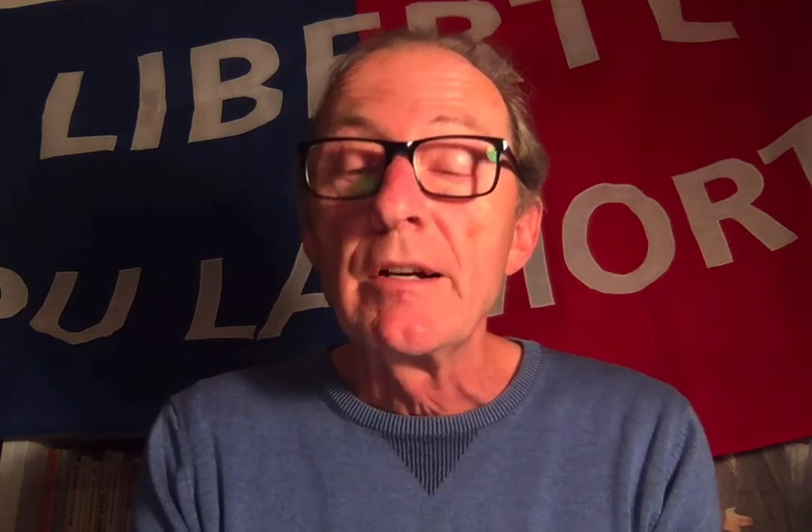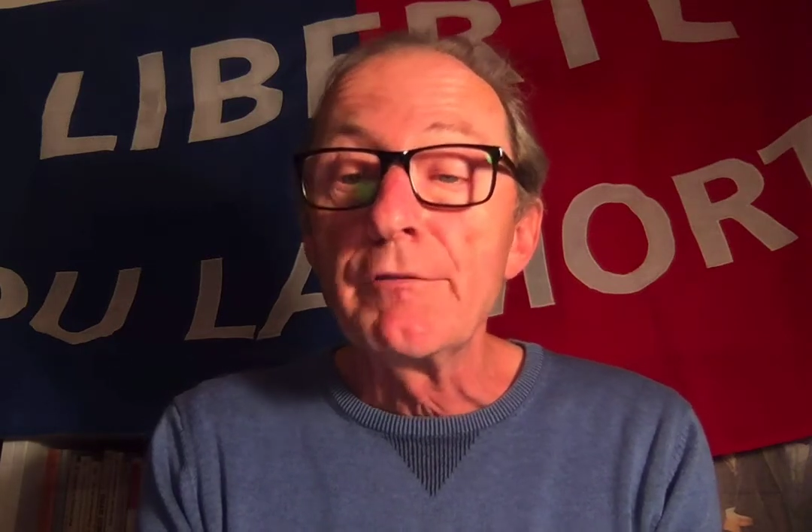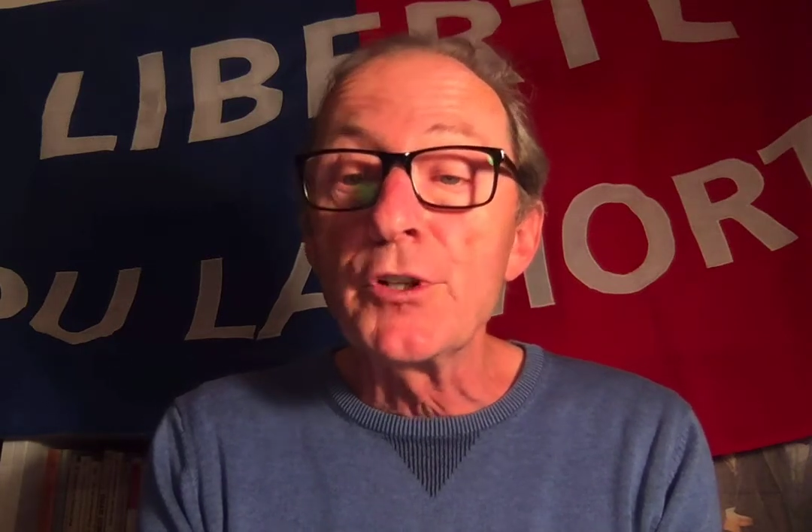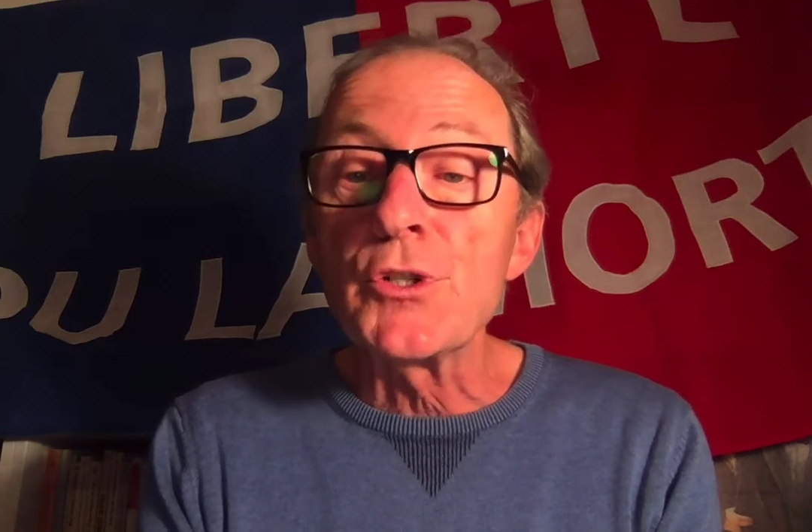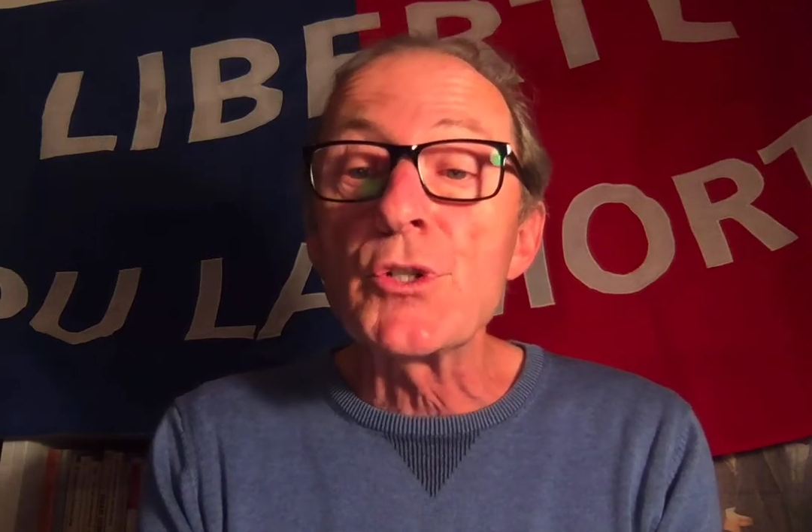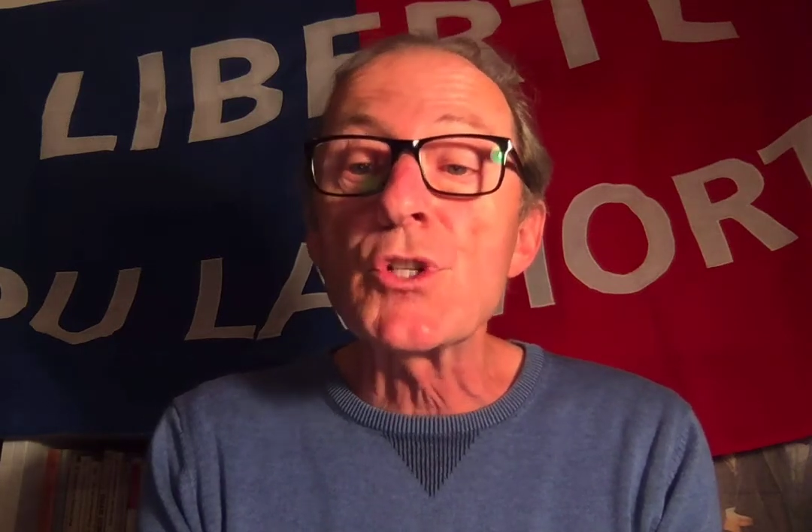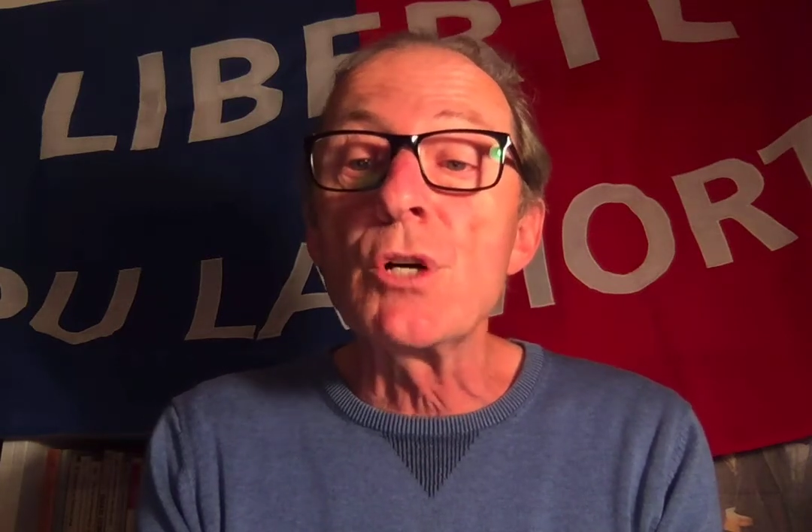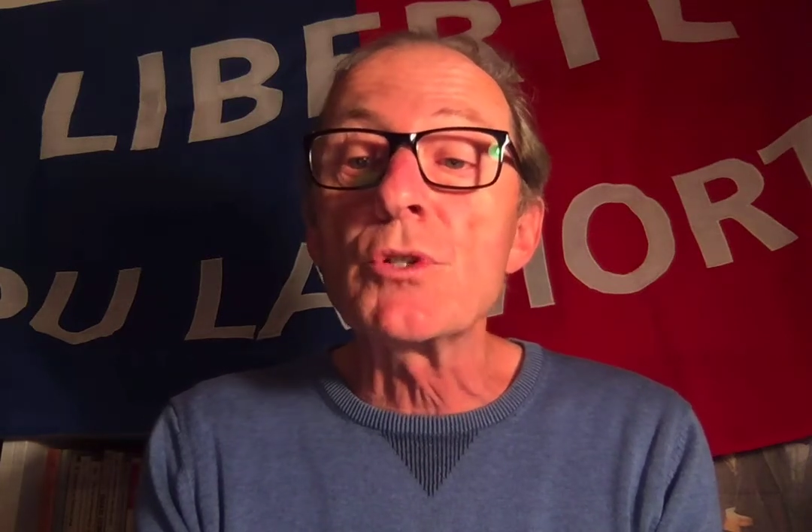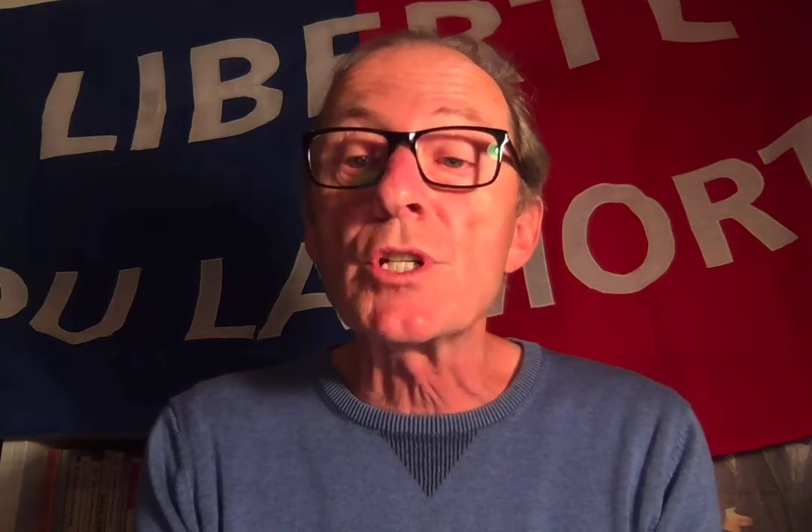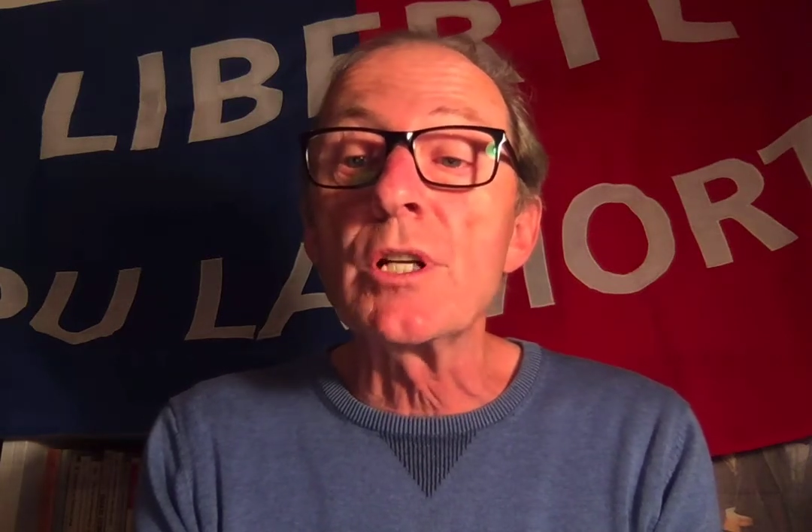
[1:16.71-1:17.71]
for the
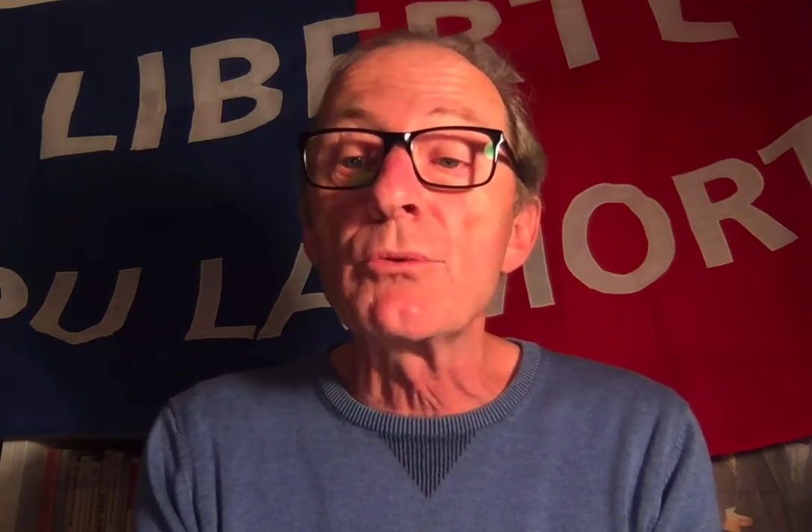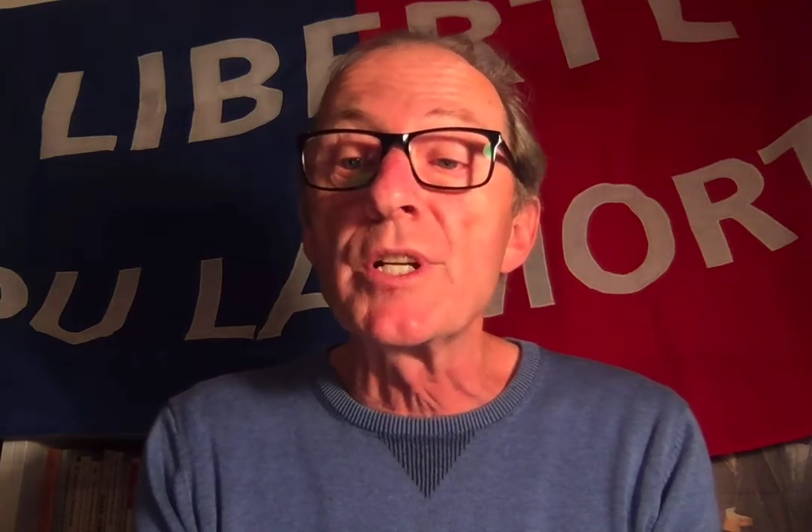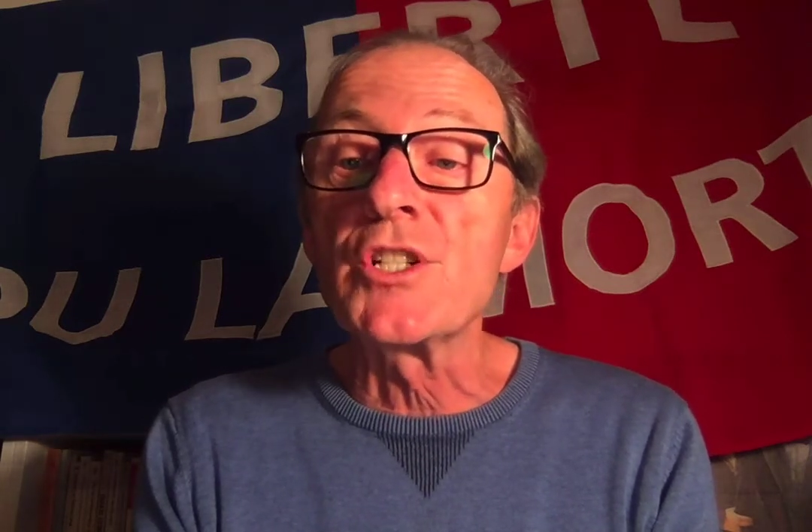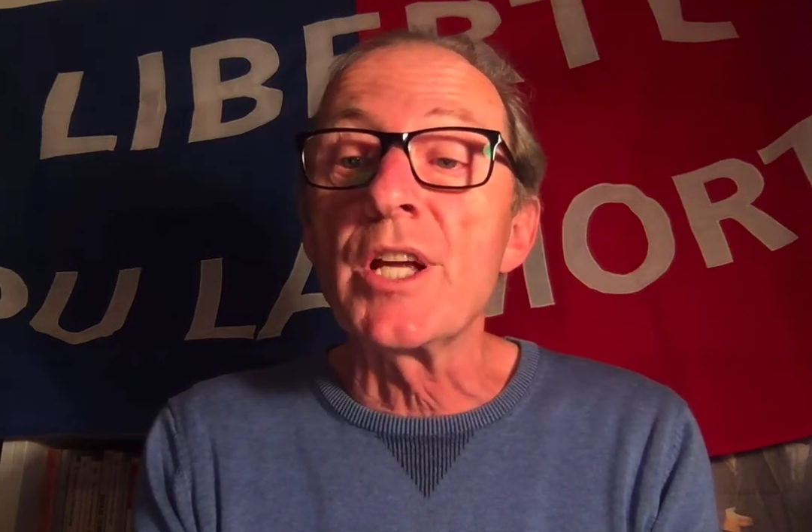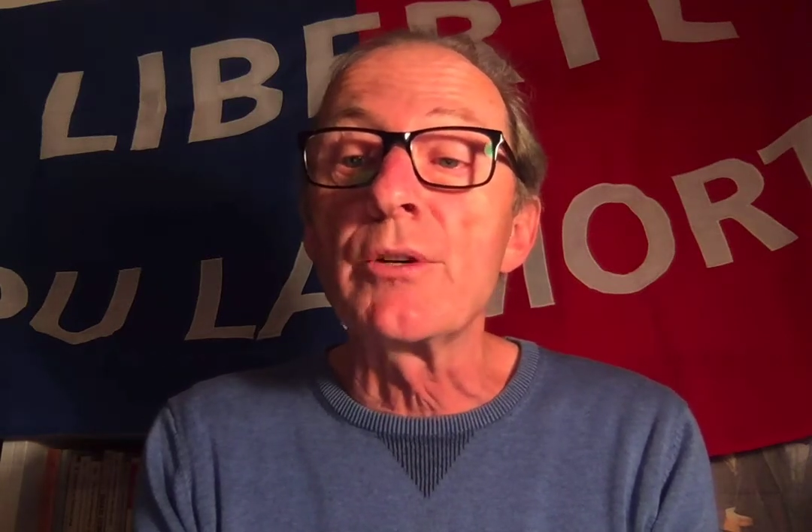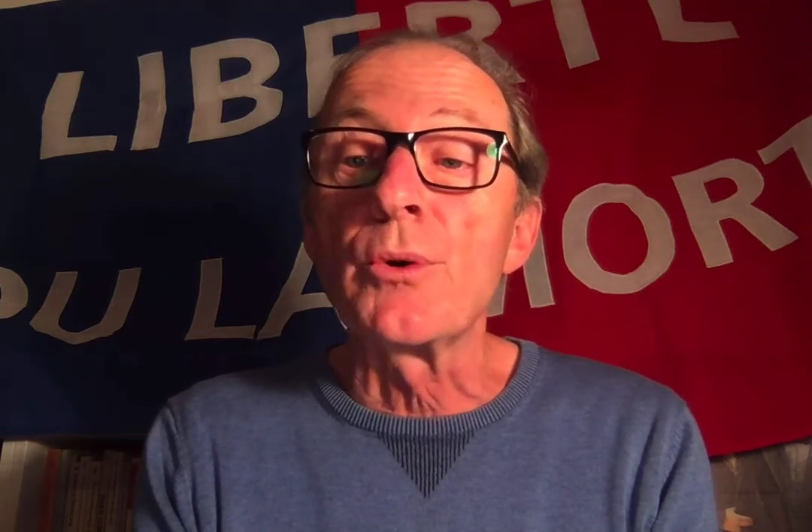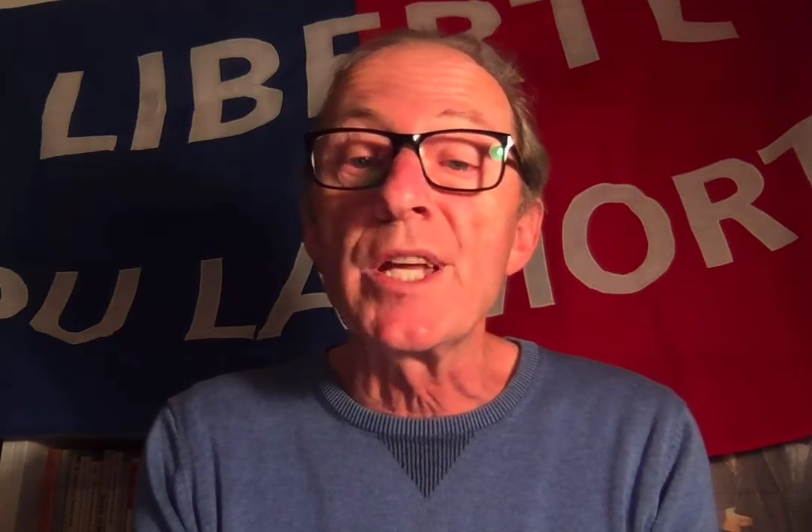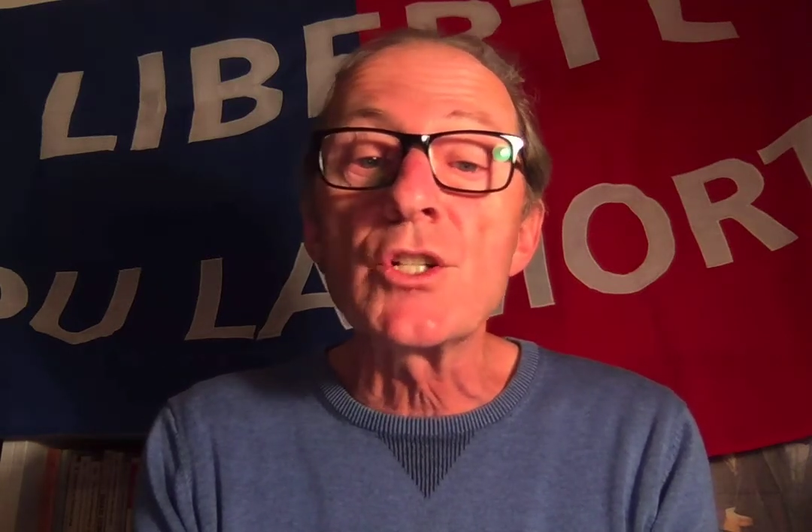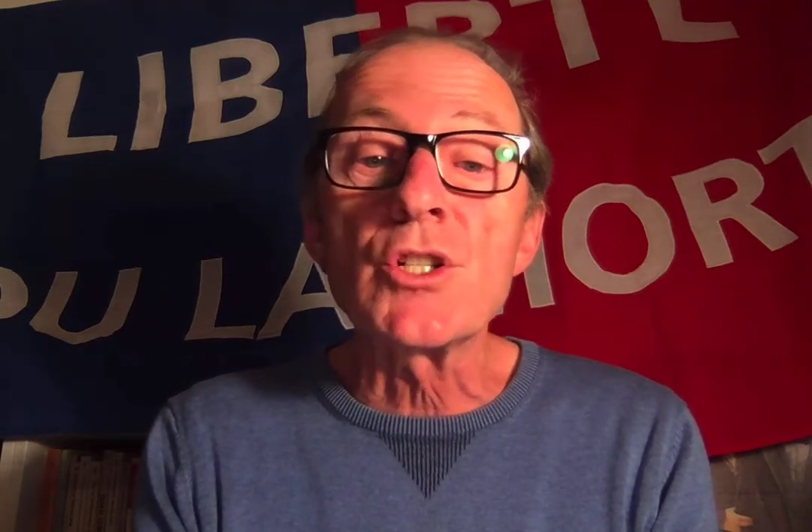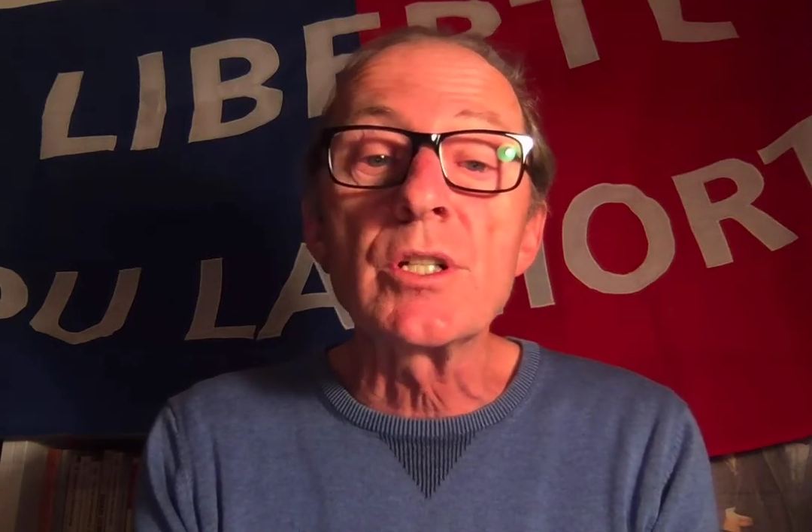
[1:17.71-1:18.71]
social
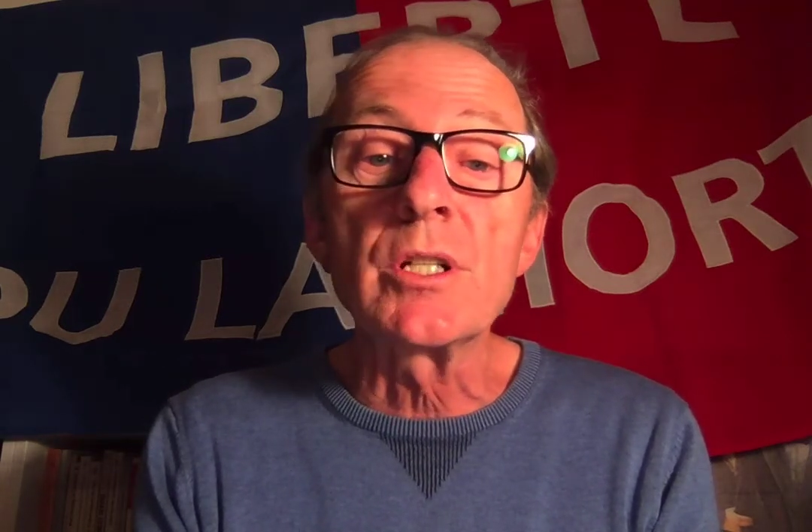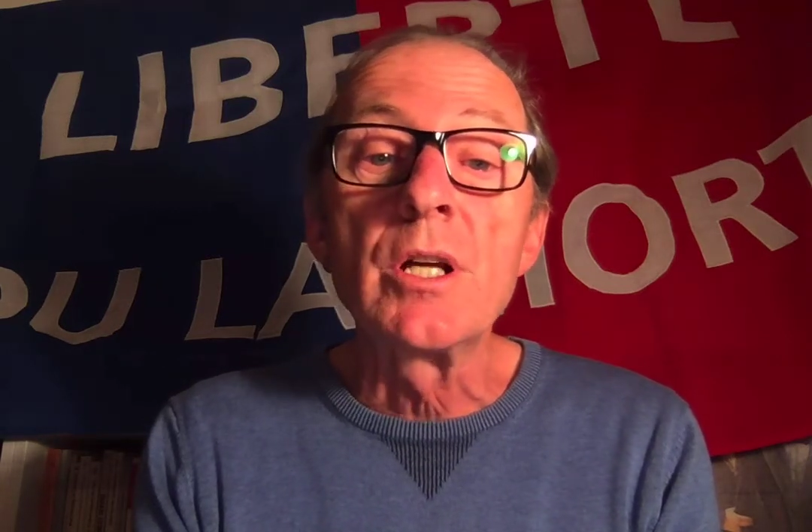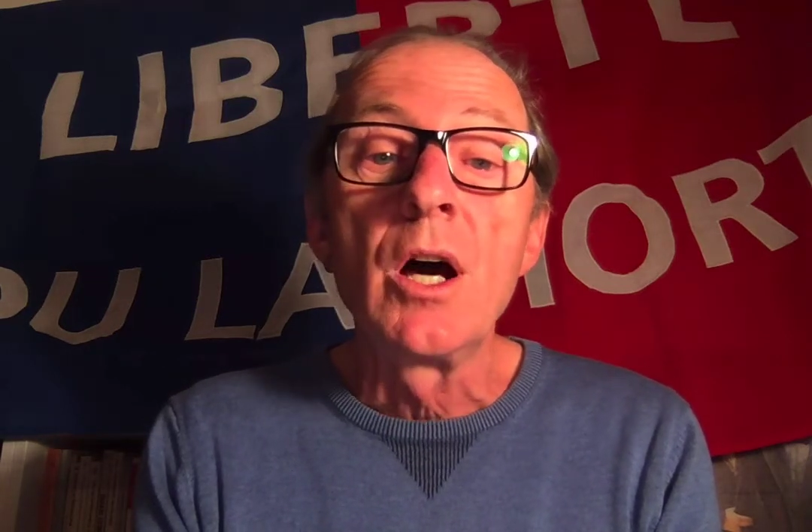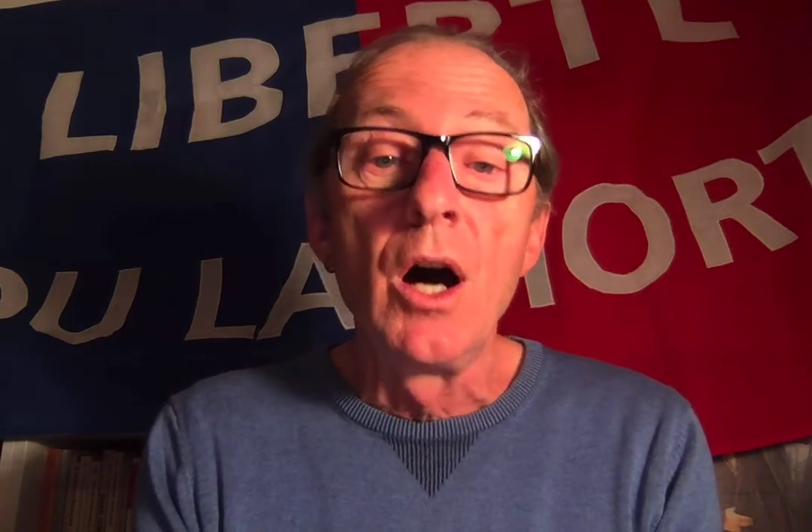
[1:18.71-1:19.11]
regeneration